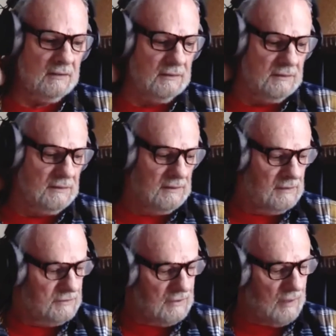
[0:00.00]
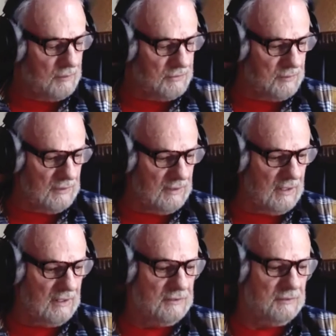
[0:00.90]
Mm-hmm. So that mm-hmm. was really
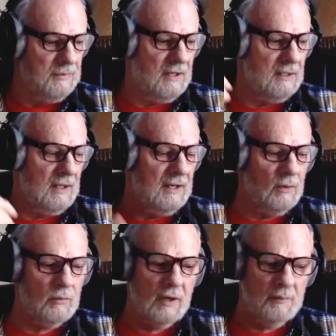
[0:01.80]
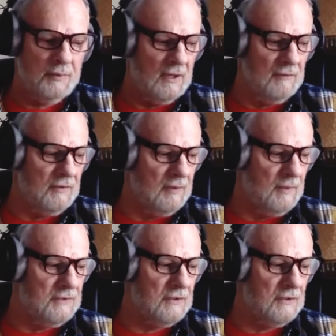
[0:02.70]
nice. But I don't write on piano very much.